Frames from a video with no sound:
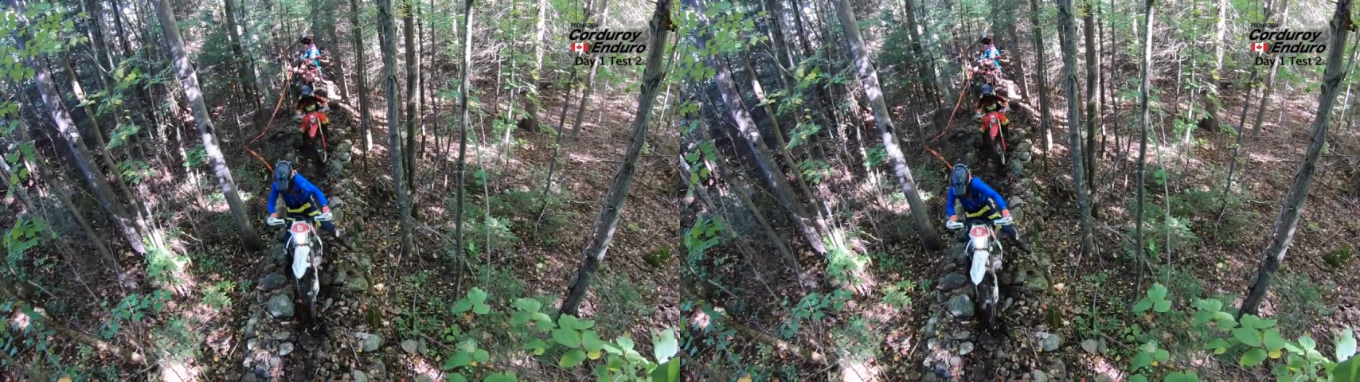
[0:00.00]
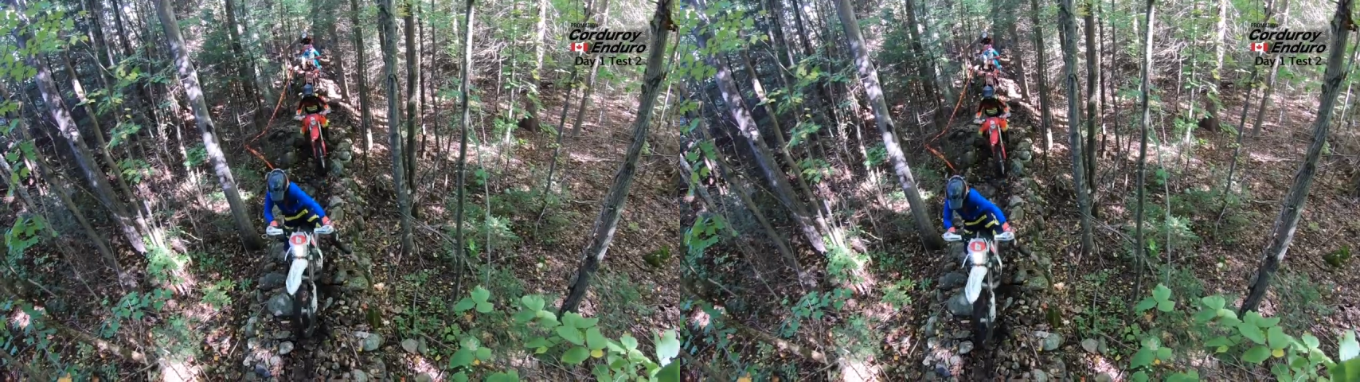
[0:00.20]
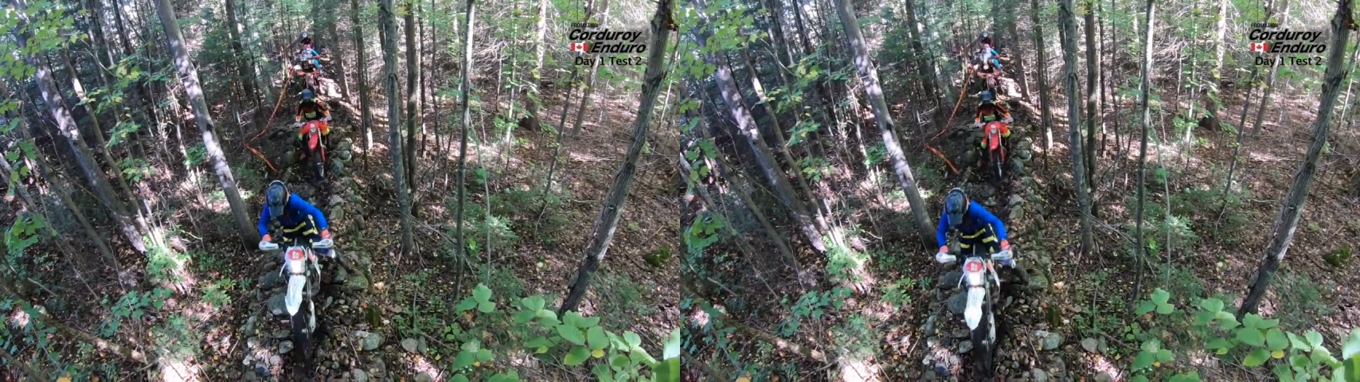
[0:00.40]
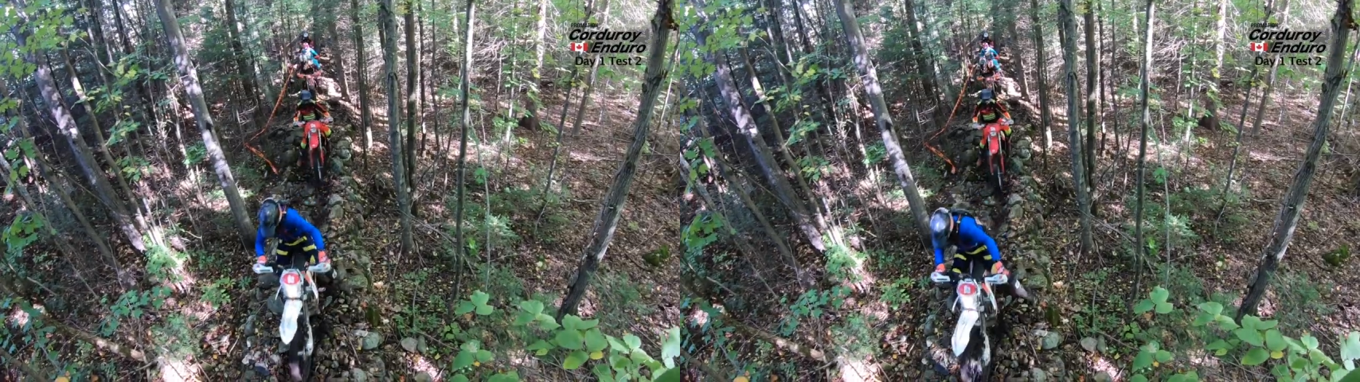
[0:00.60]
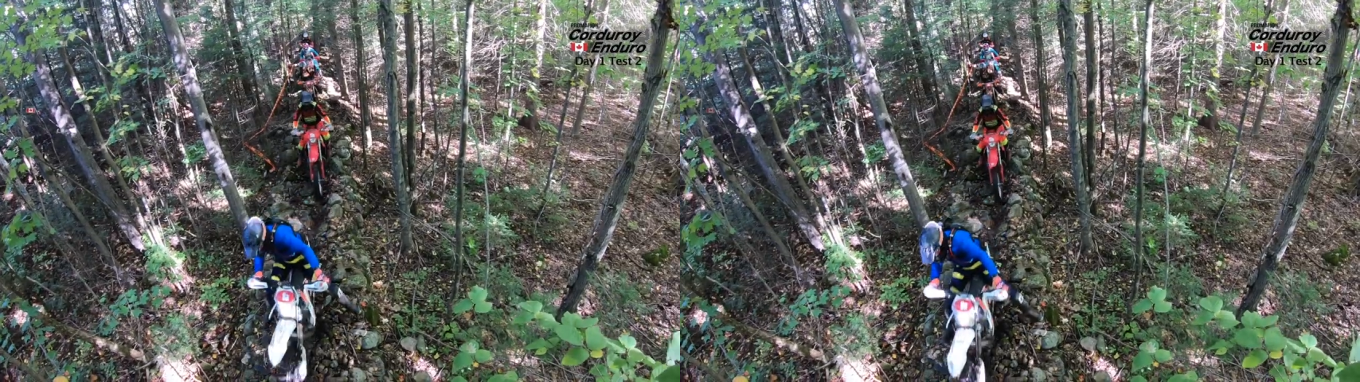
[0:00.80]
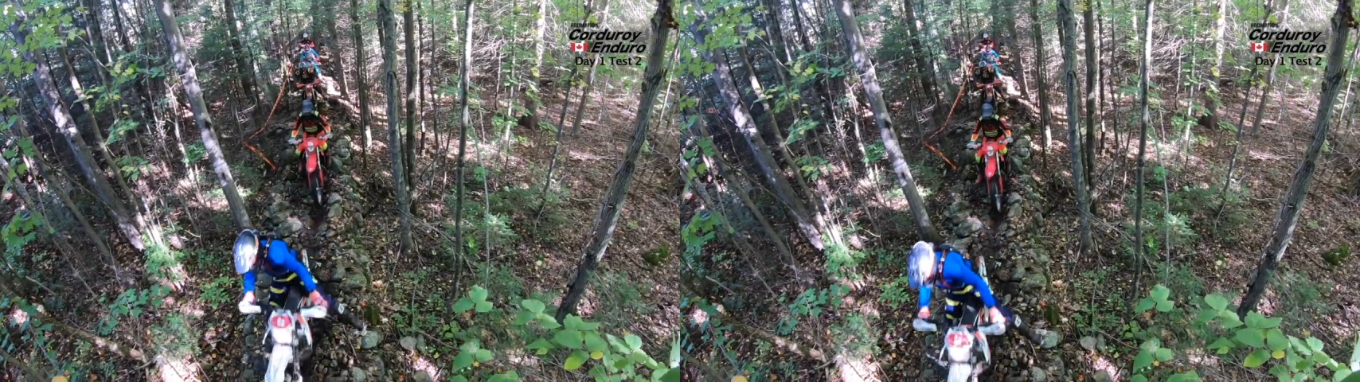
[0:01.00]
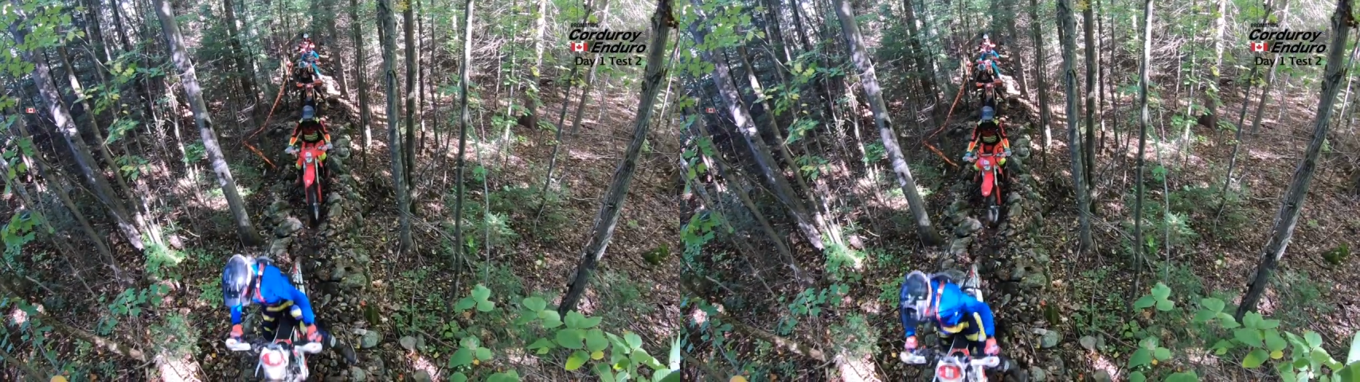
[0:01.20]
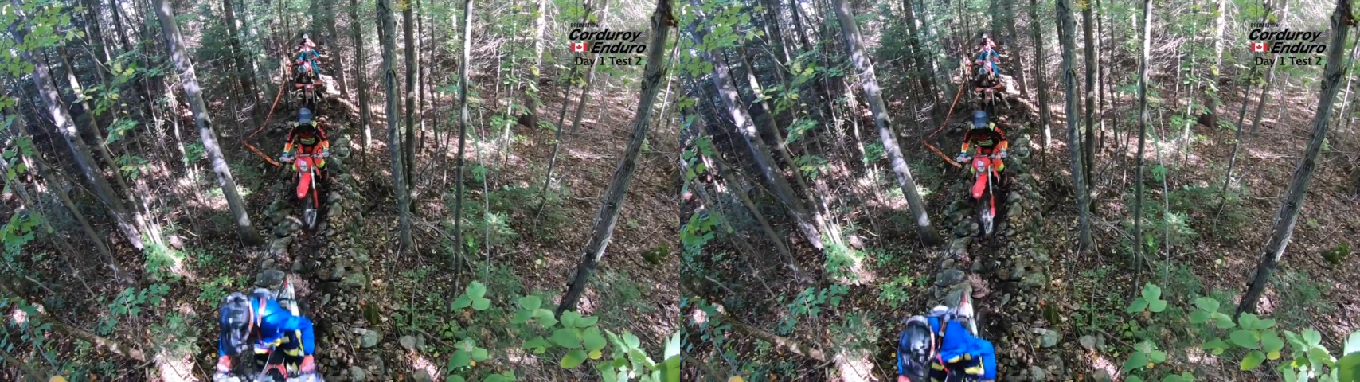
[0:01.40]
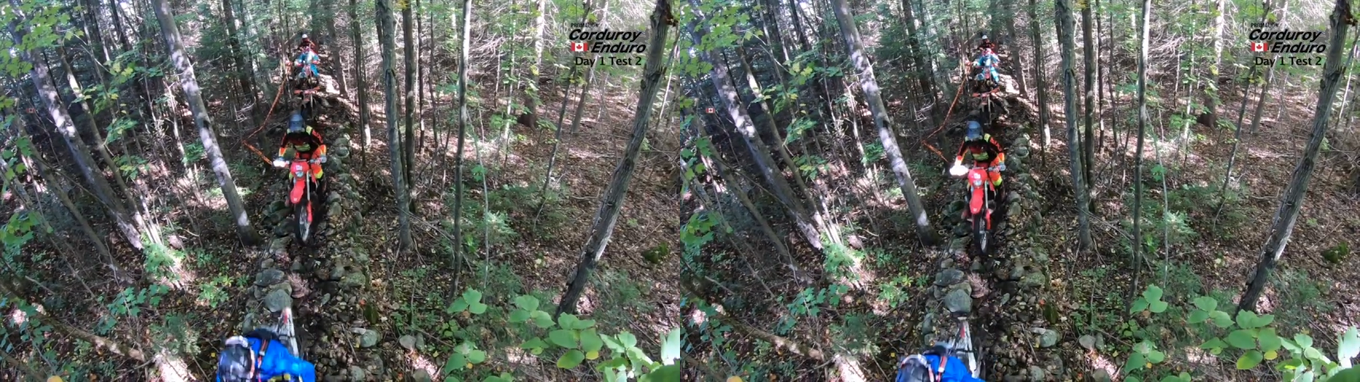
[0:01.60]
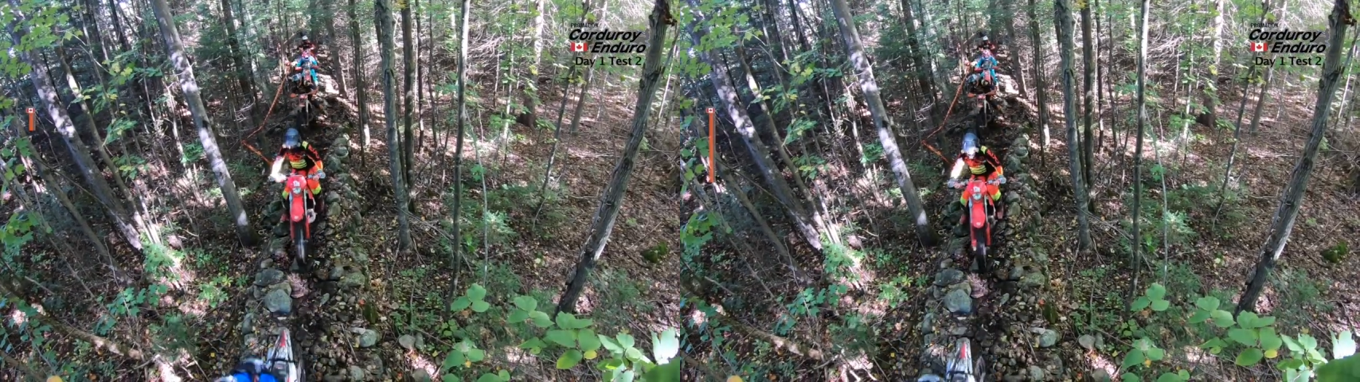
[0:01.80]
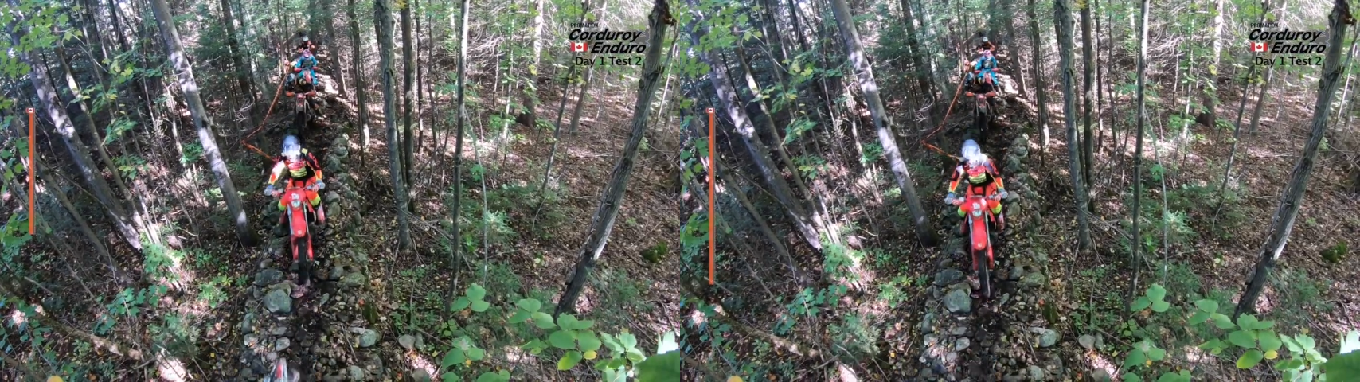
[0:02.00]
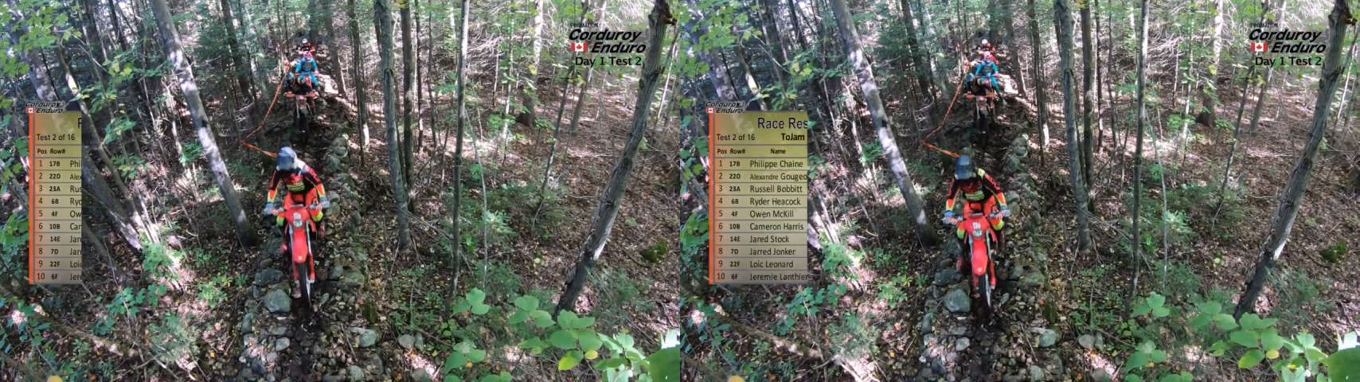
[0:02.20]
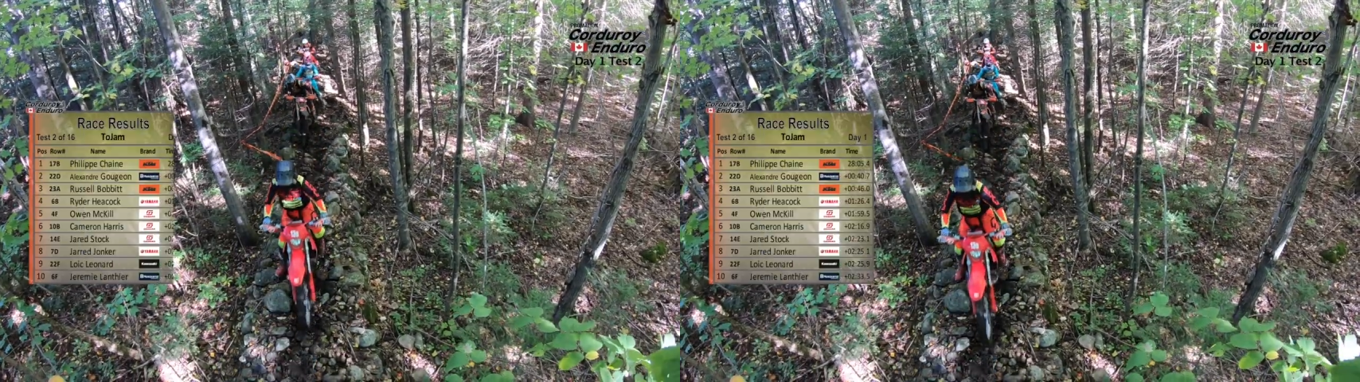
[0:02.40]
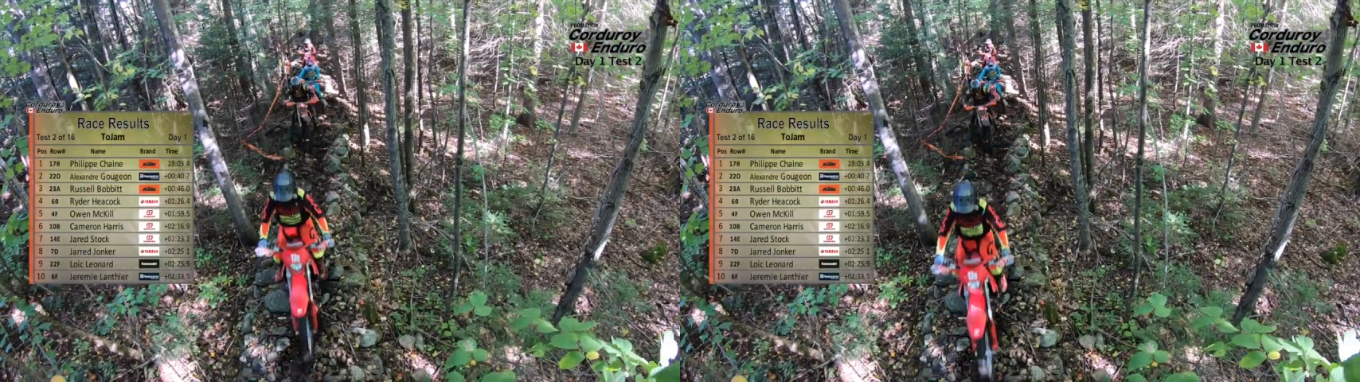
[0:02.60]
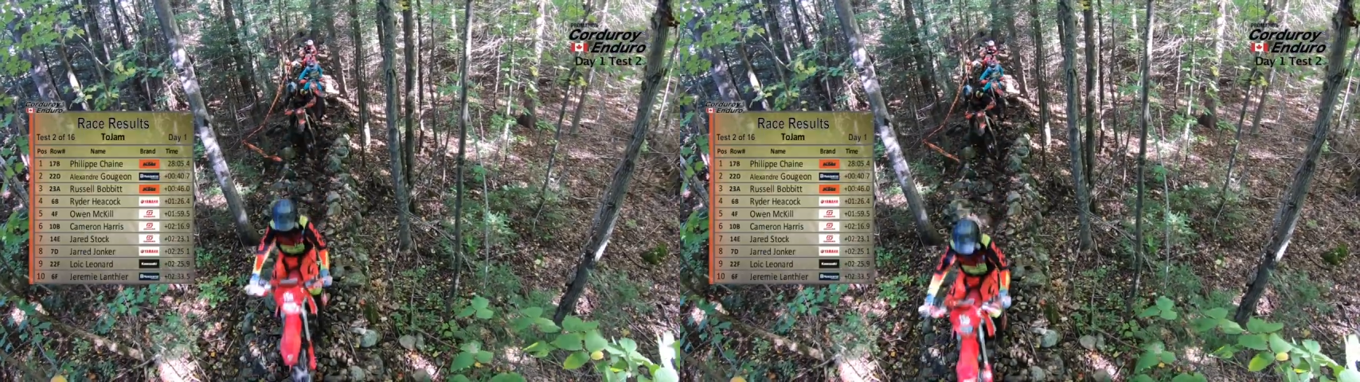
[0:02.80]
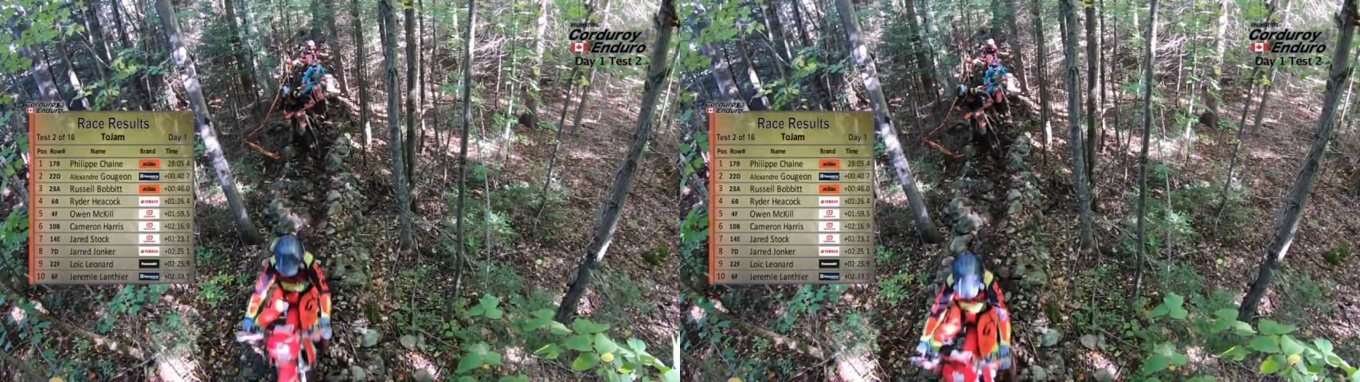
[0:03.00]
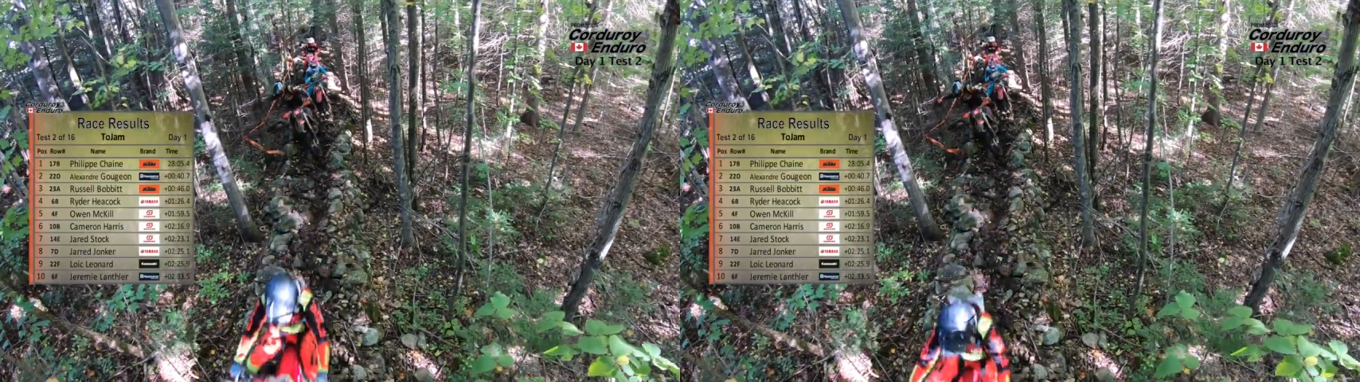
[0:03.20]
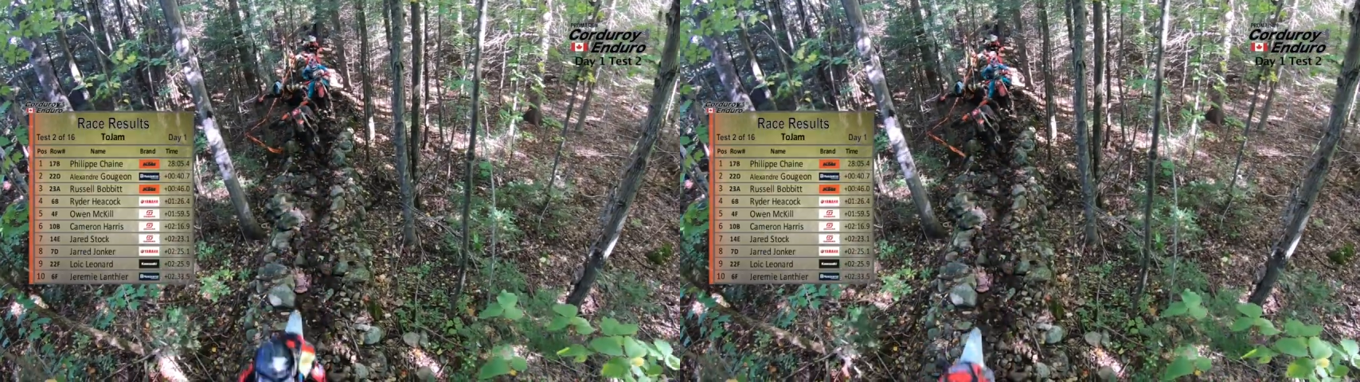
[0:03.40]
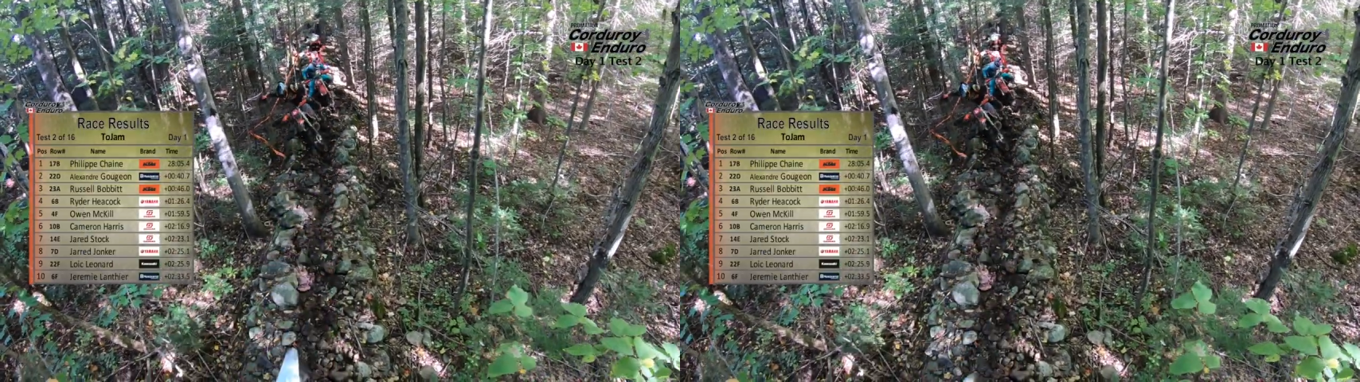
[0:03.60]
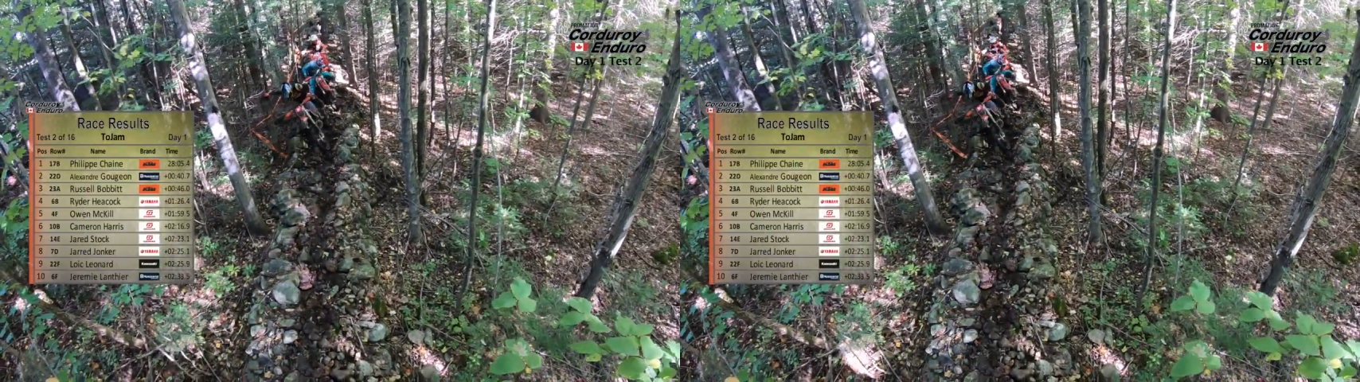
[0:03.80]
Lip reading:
No face is visible, so there are no lips to read.